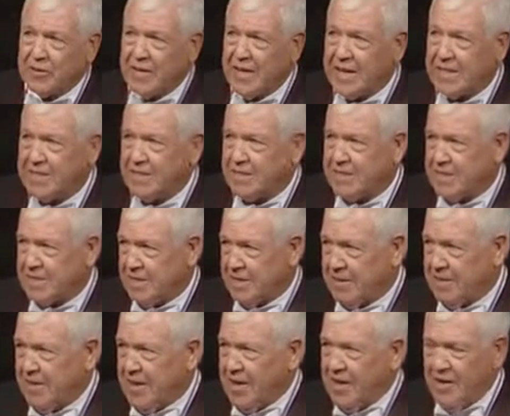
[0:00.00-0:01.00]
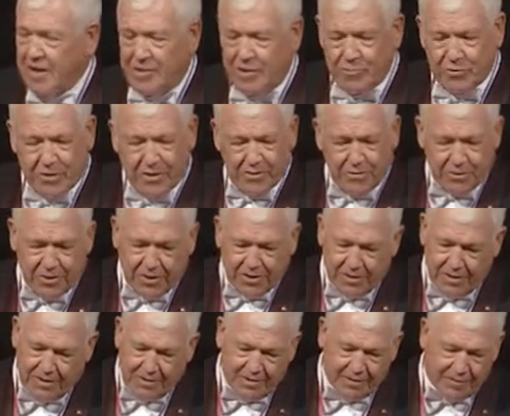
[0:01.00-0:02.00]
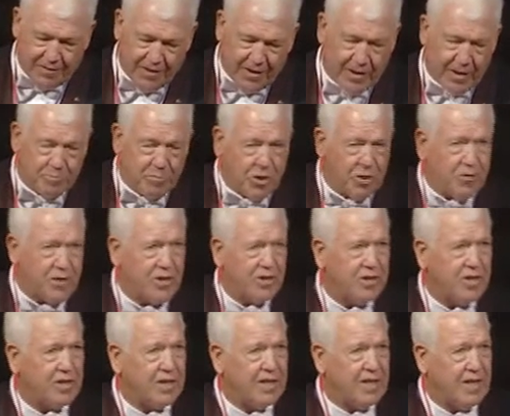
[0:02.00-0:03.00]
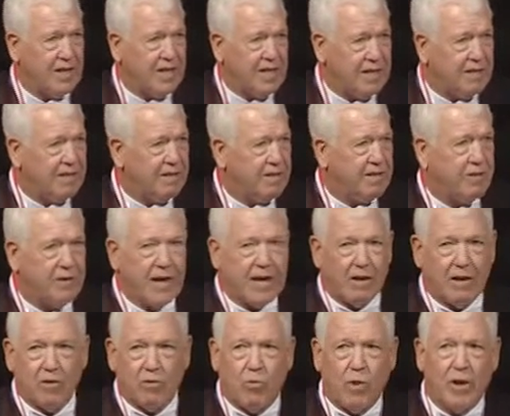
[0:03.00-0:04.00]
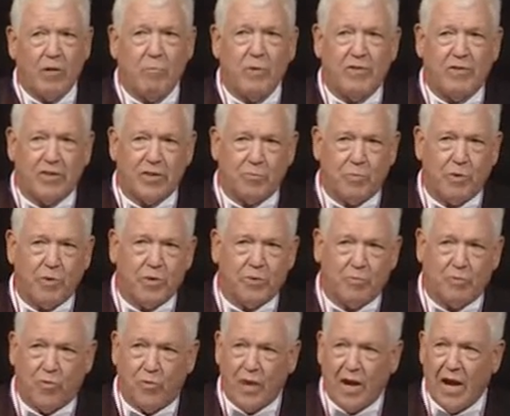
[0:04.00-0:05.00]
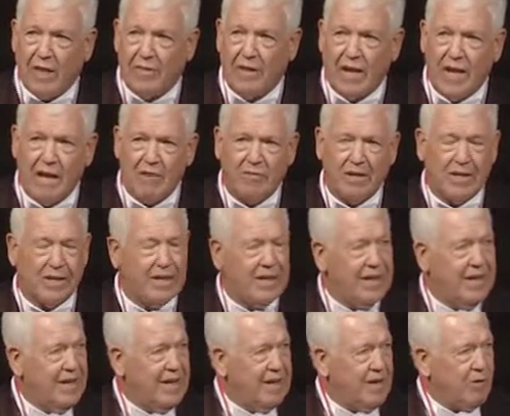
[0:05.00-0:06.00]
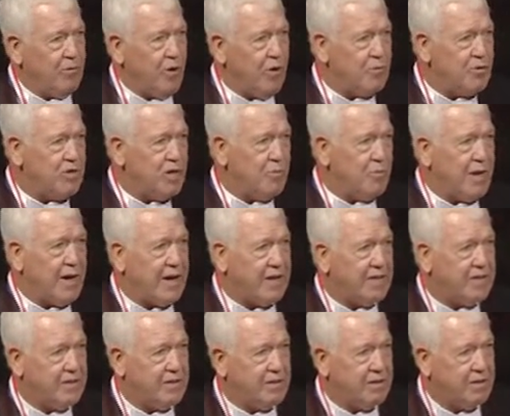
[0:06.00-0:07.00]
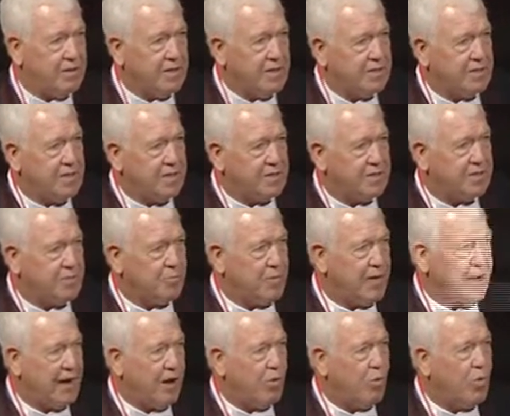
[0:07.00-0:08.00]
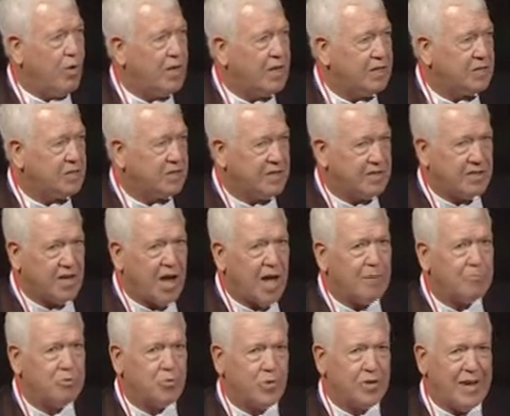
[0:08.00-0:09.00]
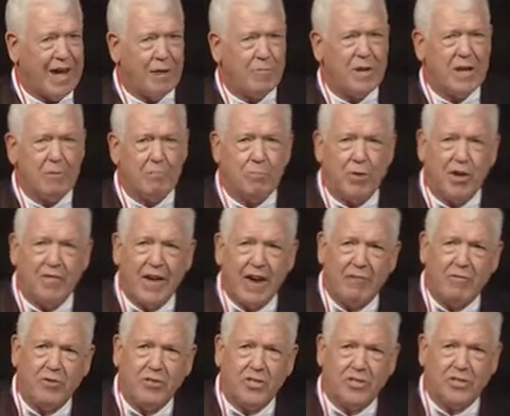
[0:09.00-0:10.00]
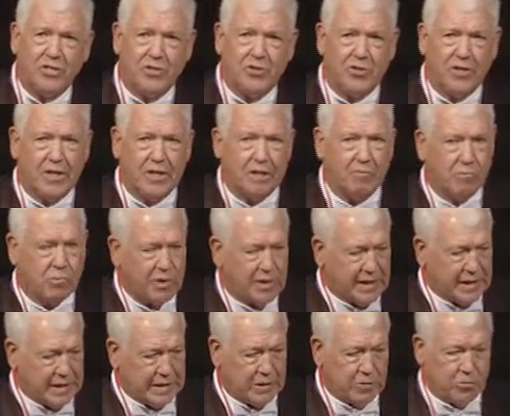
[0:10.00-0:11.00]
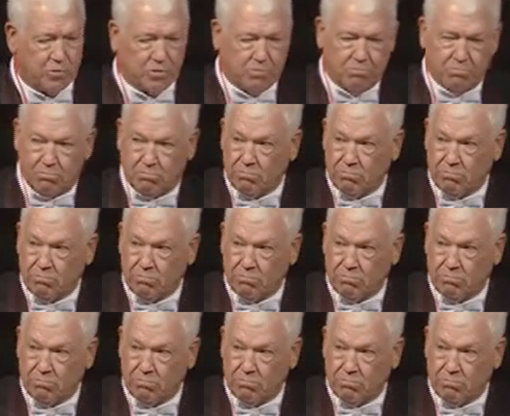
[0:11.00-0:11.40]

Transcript: Texas, there was a fellow named Tony Cook, and he had quite a bit of experience before he got in the Navy, and he would always come back and tell us about how well his hops went and how many above averages did you get, and we're kind of going,